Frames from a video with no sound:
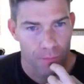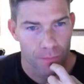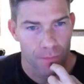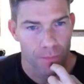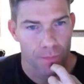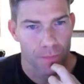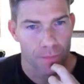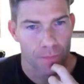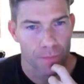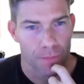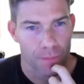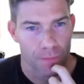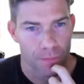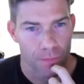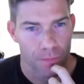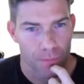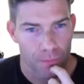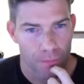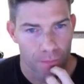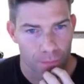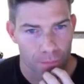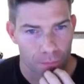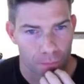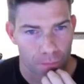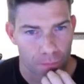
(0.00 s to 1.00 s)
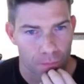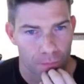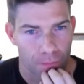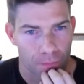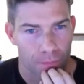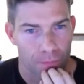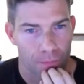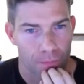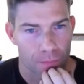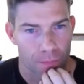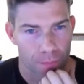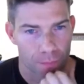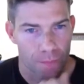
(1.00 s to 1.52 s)
take 1,000
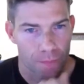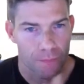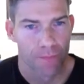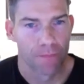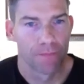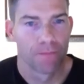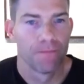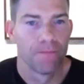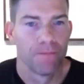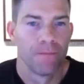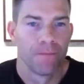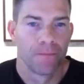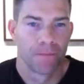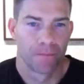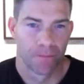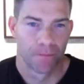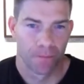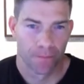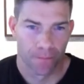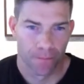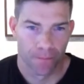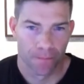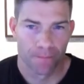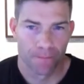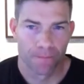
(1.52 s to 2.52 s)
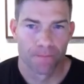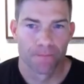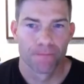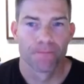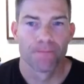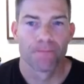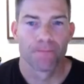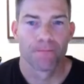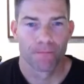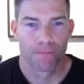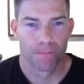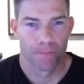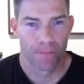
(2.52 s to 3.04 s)
years to change directions,
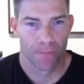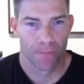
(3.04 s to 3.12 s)
right?